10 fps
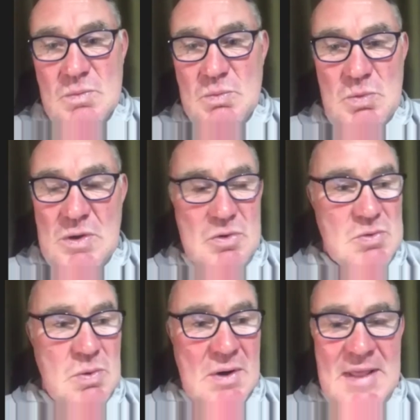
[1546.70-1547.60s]
it
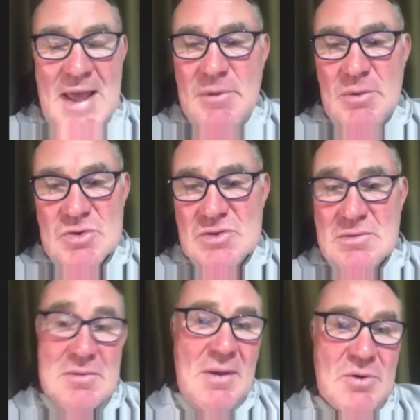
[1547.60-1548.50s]
was one of them. It was, you
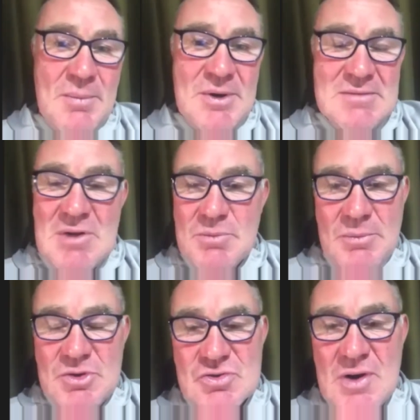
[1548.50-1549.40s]
know, I'm
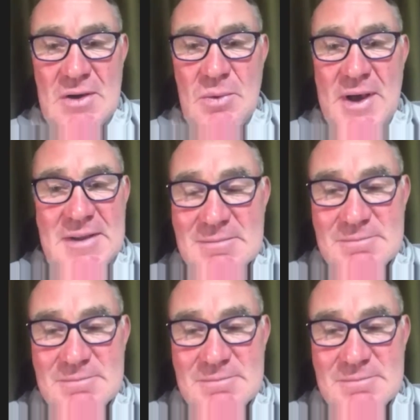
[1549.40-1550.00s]
coming straight away.